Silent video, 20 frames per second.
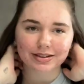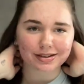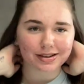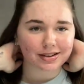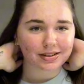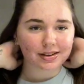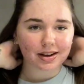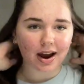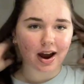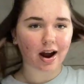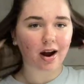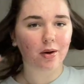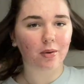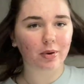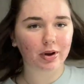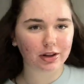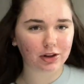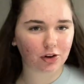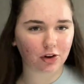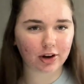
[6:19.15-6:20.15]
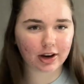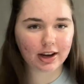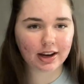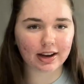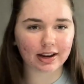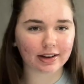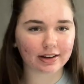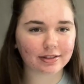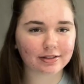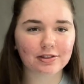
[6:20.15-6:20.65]
is how we're
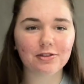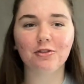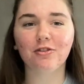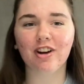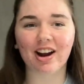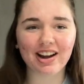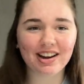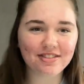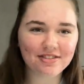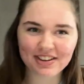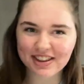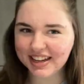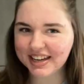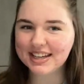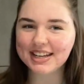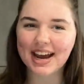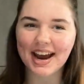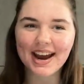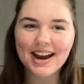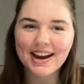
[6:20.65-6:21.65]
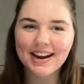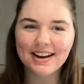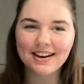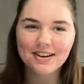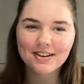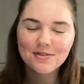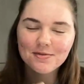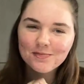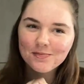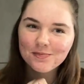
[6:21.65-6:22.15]
looking. Ready for the day.
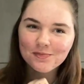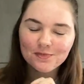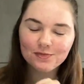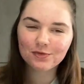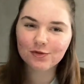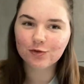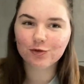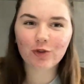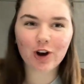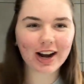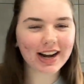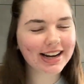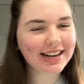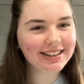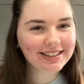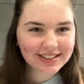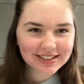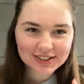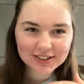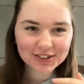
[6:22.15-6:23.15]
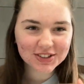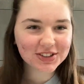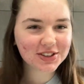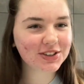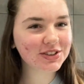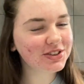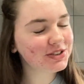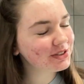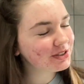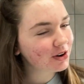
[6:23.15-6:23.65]
Ready to
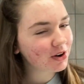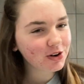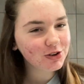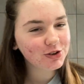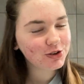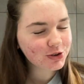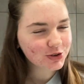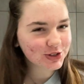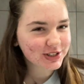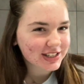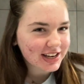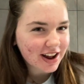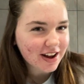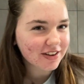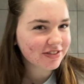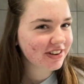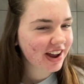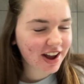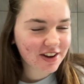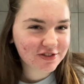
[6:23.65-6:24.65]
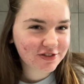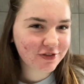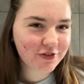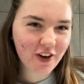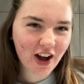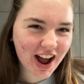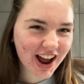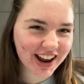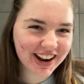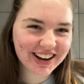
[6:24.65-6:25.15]
go do stuff, have
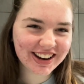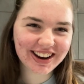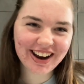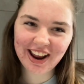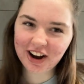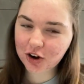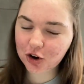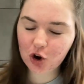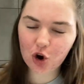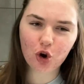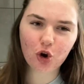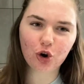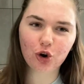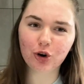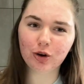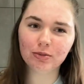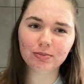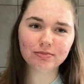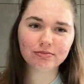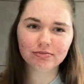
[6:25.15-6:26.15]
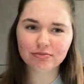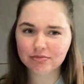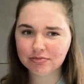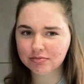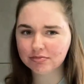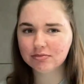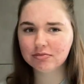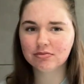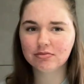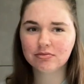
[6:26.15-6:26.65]
fun, I don't know.
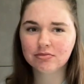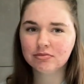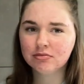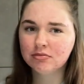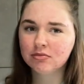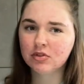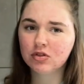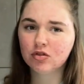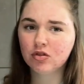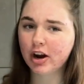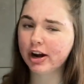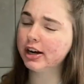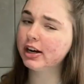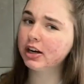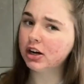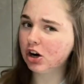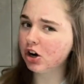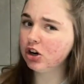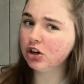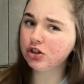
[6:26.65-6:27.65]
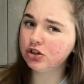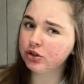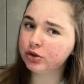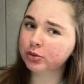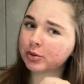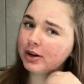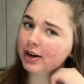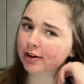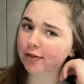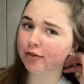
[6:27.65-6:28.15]
Ready to go do
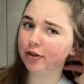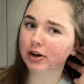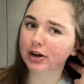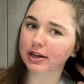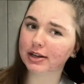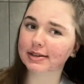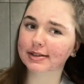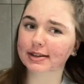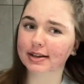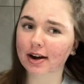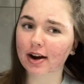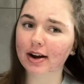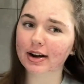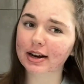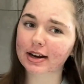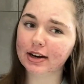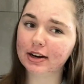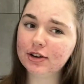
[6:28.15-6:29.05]
whatever it is that I need to